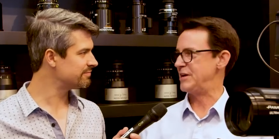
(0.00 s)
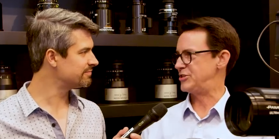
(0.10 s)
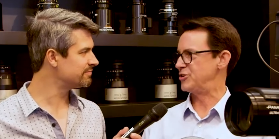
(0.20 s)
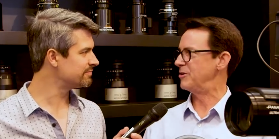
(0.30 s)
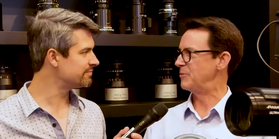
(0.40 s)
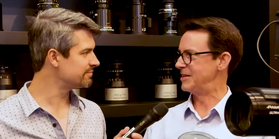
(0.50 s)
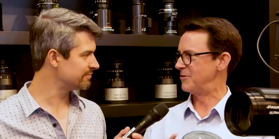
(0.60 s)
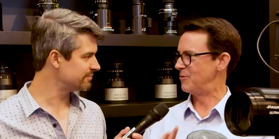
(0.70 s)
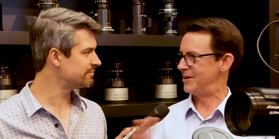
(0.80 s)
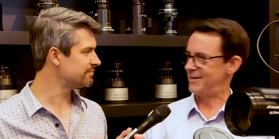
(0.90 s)
Speaker 1: feature, and we
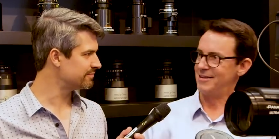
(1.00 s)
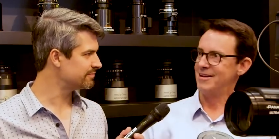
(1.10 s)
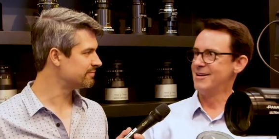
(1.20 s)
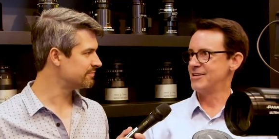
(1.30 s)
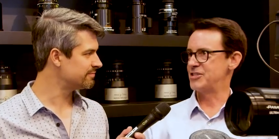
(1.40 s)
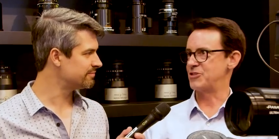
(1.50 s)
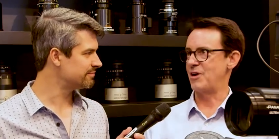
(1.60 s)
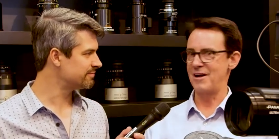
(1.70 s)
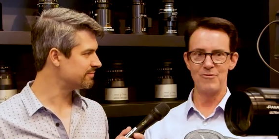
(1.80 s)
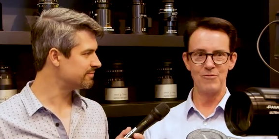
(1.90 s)
didn't want to
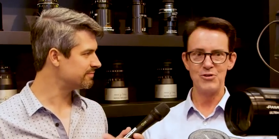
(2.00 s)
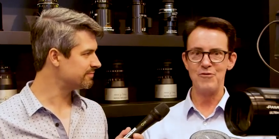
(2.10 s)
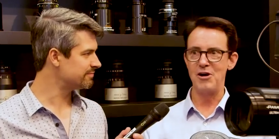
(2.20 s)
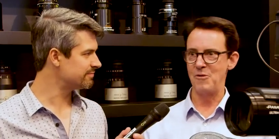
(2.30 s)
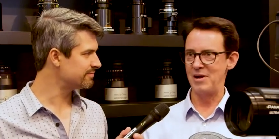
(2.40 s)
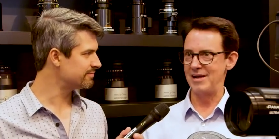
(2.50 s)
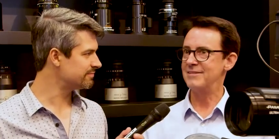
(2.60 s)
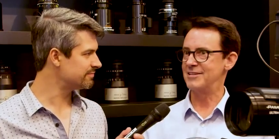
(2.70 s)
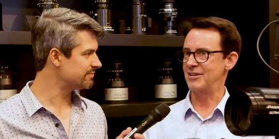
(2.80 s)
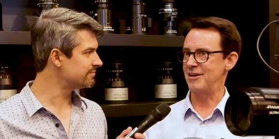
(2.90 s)
strive too far away.
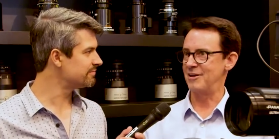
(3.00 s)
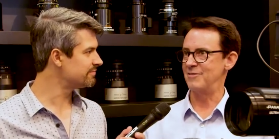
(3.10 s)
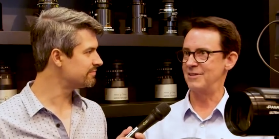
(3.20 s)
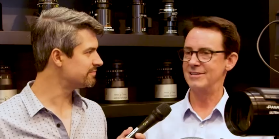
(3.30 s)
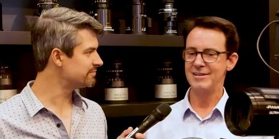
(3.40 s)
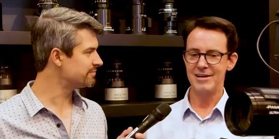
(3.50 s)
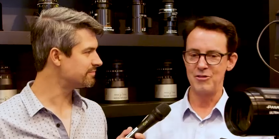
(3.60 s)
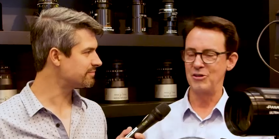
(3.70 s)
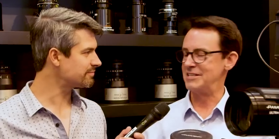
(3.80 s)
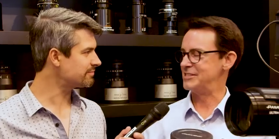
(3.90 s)
There's a lot of
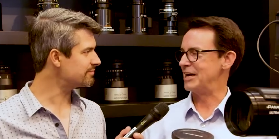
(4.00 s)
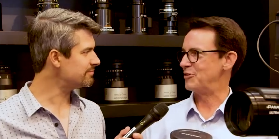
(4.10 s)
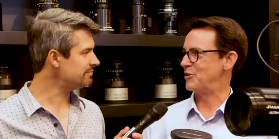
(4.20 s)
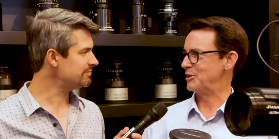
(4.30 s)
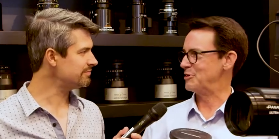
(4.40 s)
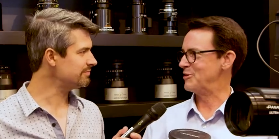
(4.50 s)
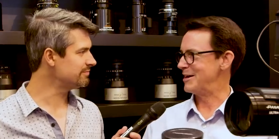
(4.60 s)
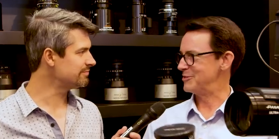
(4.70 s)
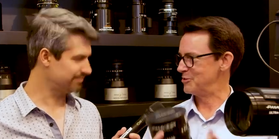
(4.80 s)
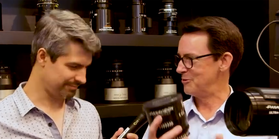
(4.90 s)
other lenses out there that can do
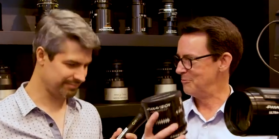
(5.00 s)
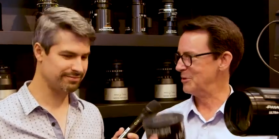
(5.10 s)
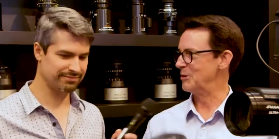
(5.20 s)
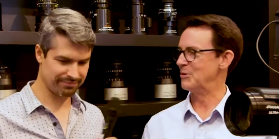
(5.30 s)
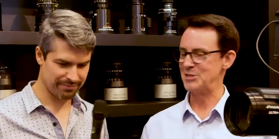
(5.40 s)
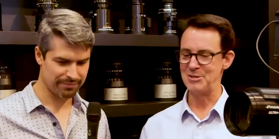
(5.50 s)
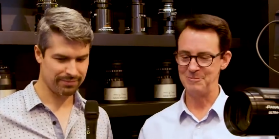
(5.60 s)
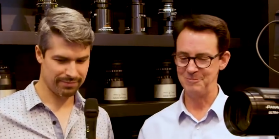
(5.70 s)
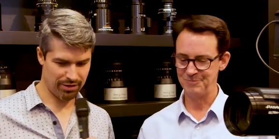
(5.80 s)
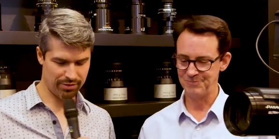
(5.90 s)
that, so we didn't want to.
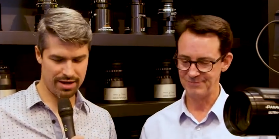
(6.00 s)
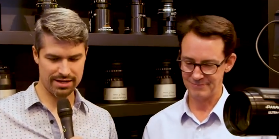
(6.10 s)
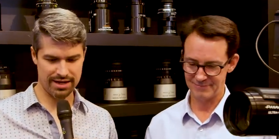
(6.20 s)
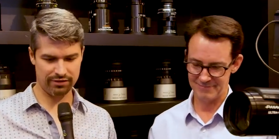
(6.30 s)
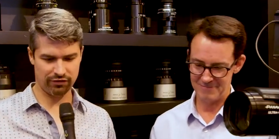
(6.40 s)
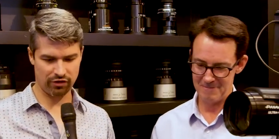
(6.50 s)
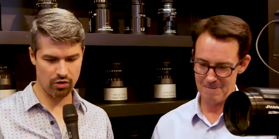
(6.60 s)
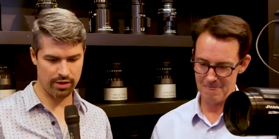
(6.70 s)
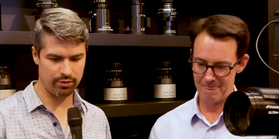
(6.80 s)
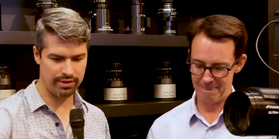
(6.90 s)
Speaker 2: All right, and
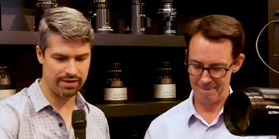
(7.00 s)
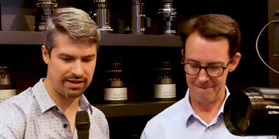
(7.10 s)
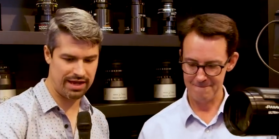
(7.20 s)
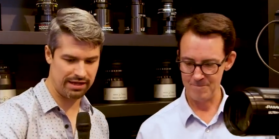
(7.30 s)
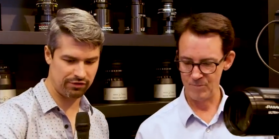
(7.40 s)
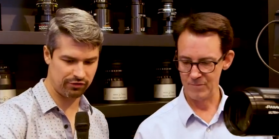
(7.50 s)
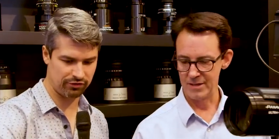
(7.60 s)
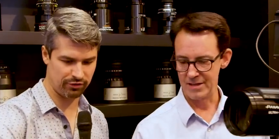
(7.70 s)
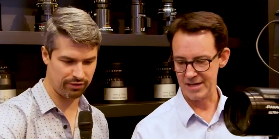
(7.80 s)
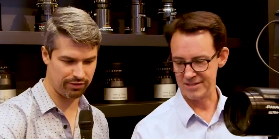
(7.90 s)
so, and then we have the H, sort of